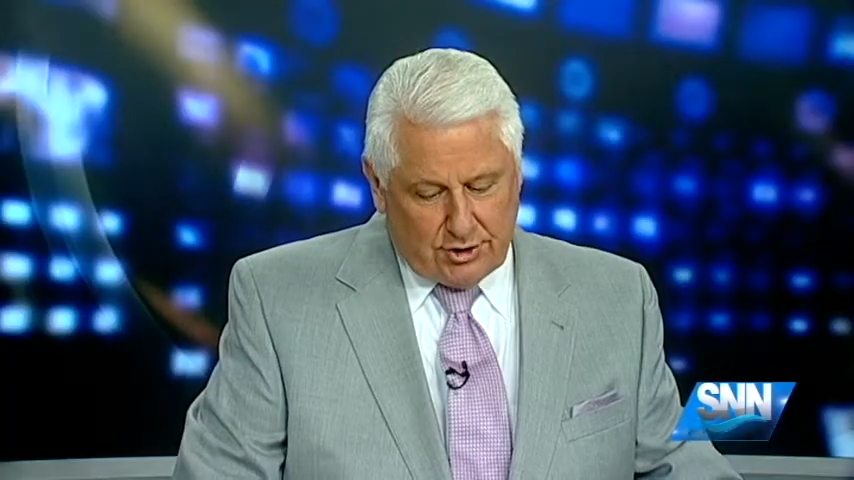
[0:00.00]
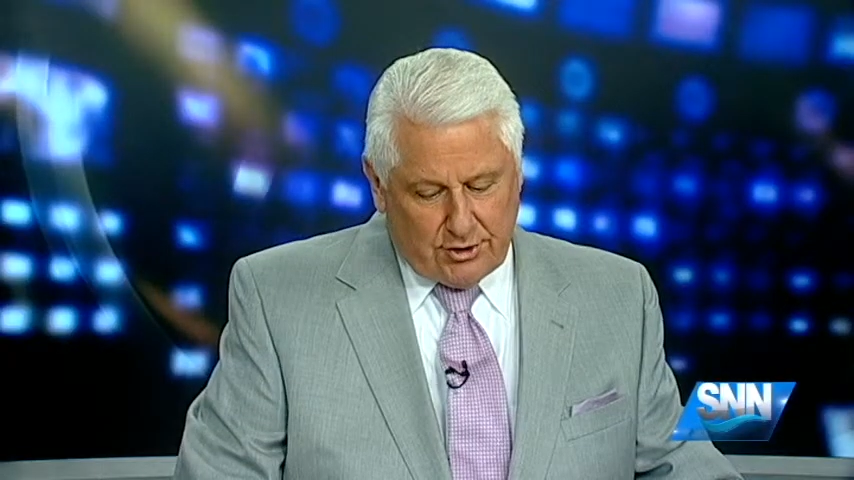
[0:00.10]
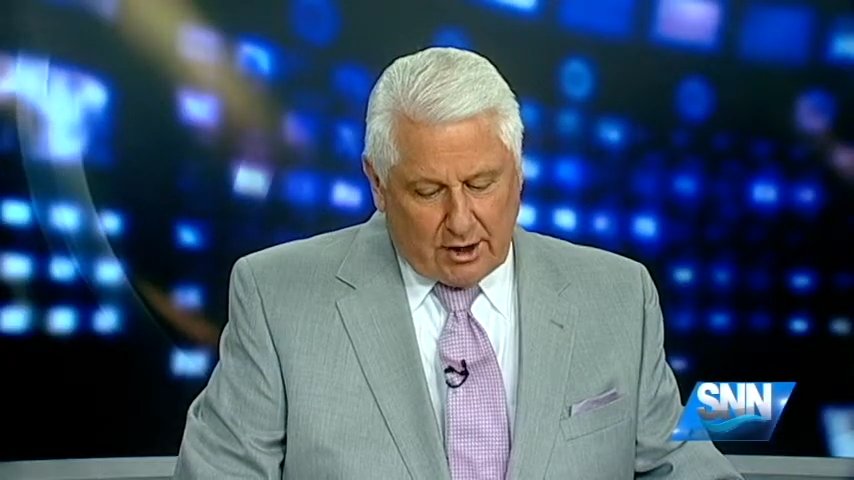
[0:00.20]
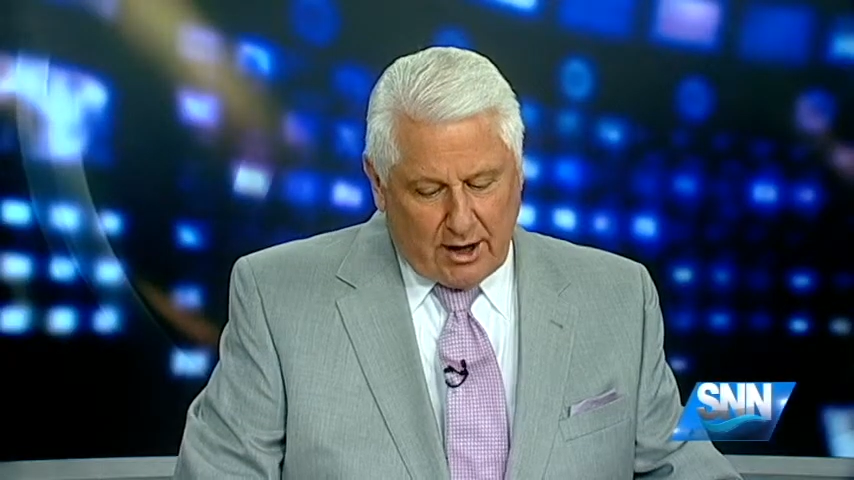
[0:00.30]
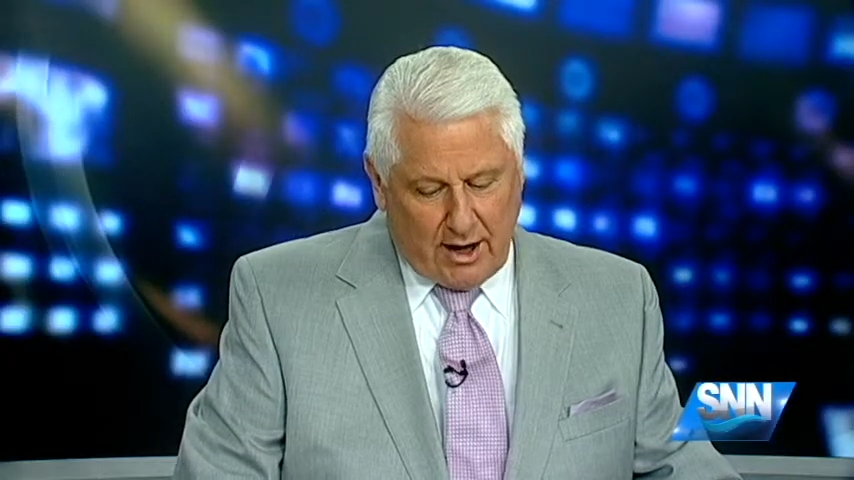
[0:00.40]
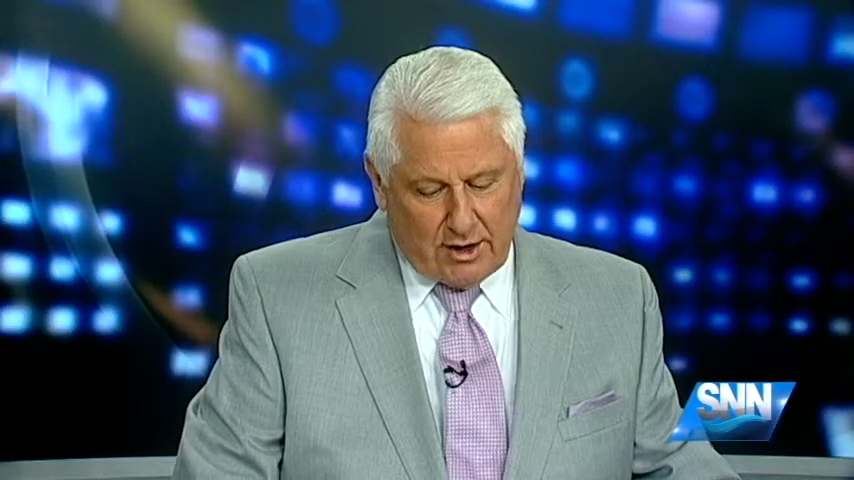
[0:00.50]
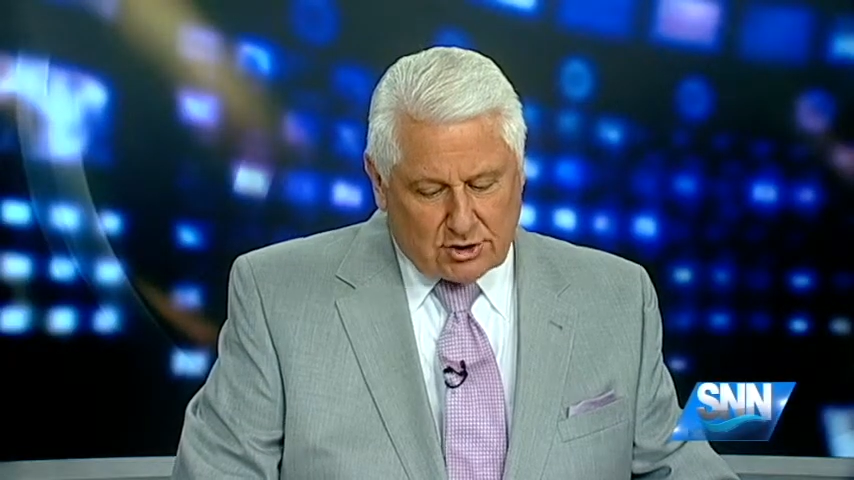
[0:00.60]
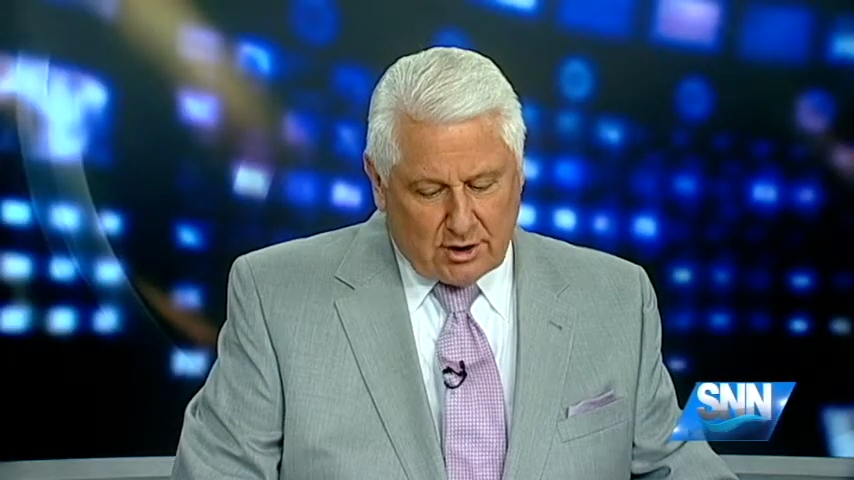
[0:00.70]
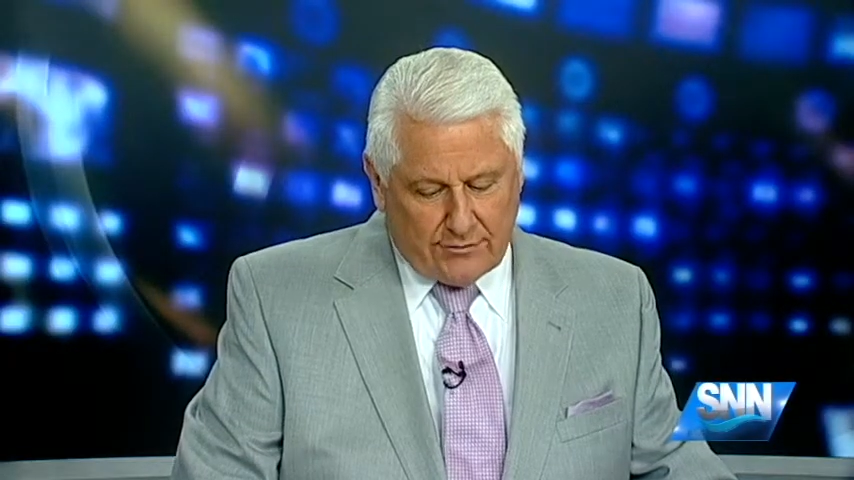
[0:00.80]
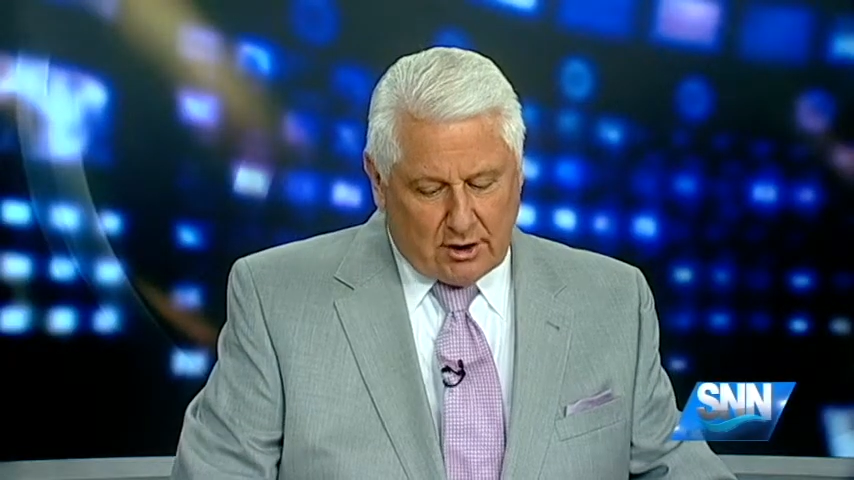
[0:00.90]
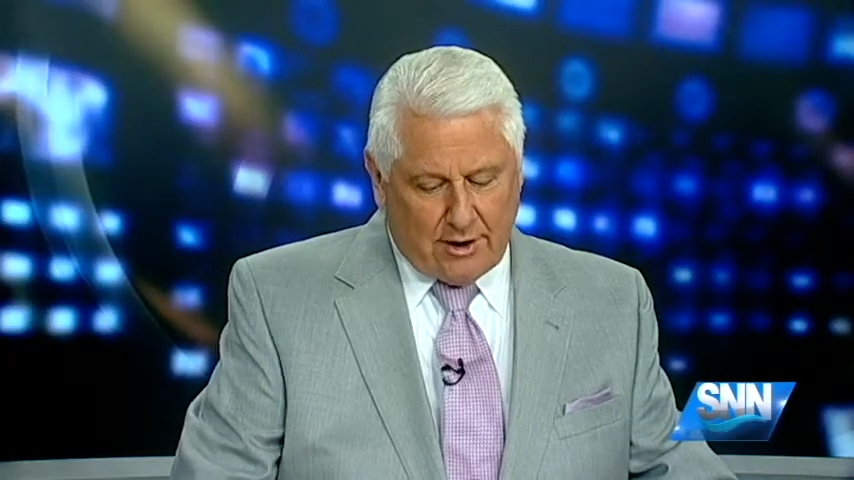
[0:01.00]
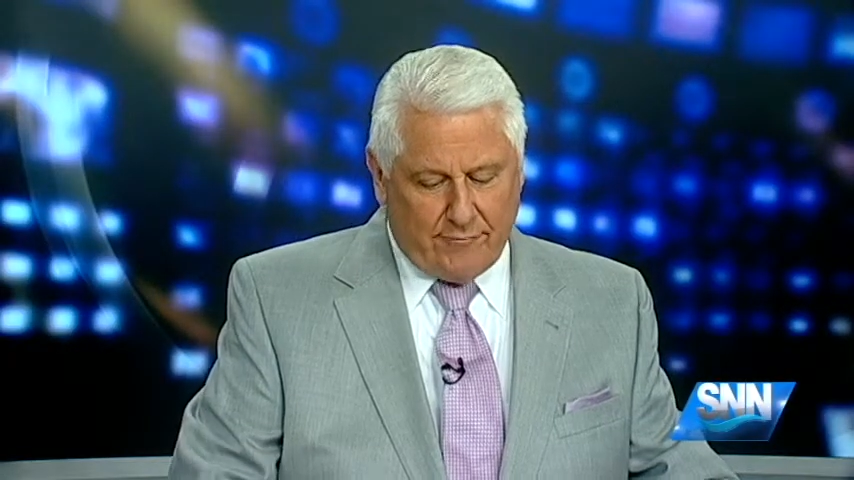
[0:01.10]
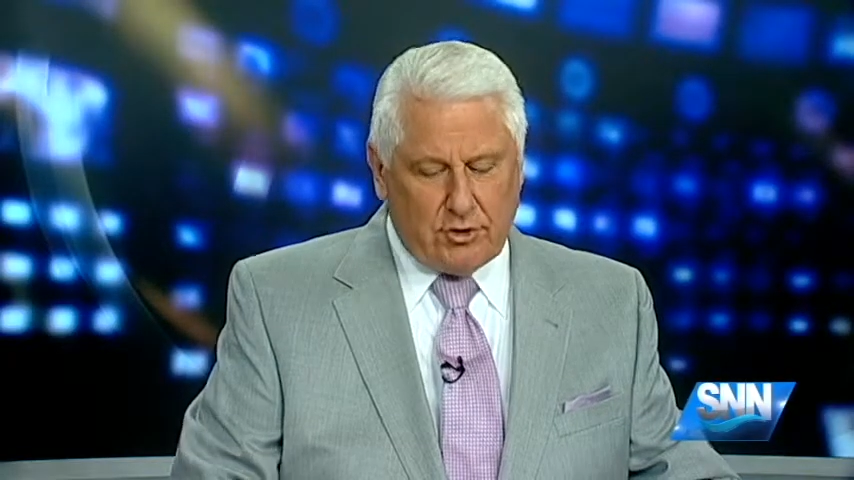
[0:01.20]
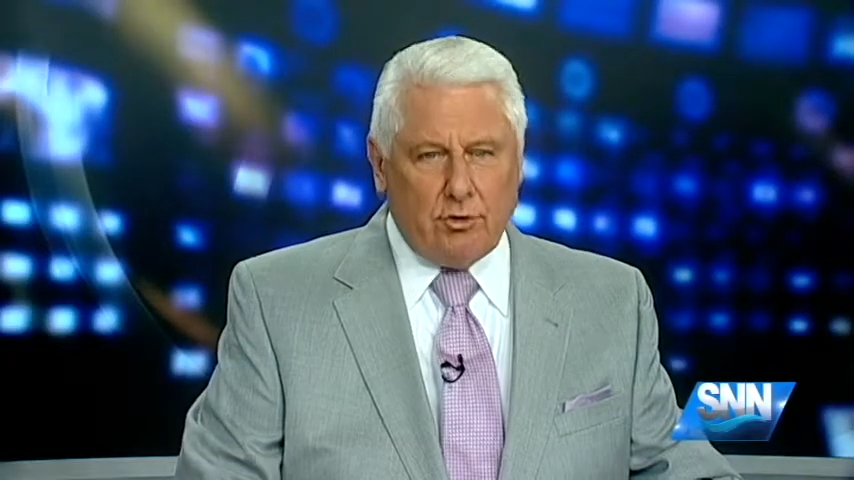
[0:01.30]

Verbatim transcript: in the case of an 11